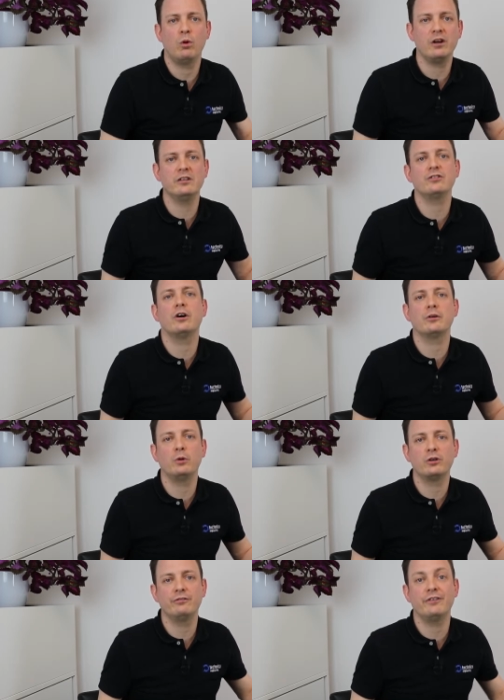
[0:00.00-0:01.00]
what is
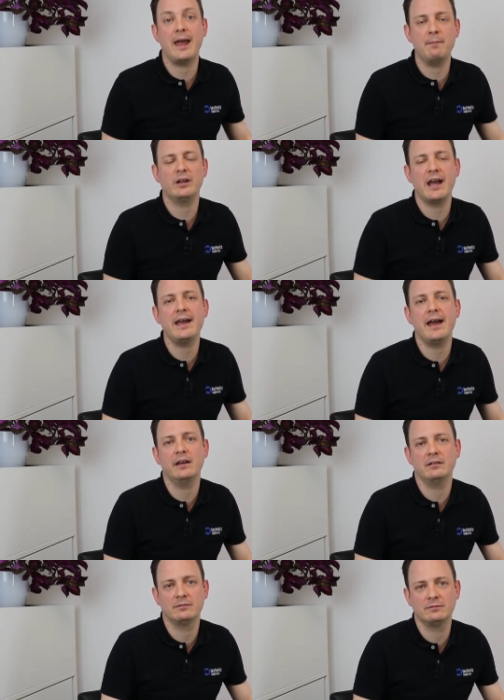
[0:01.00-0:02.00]
automotive
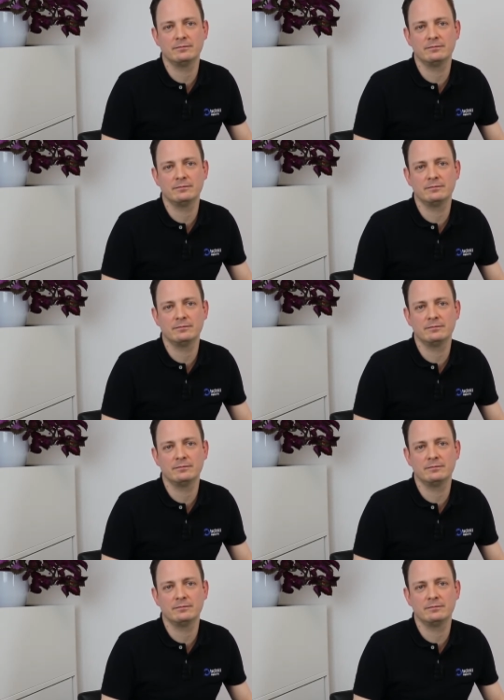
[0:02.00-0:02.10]
MKA?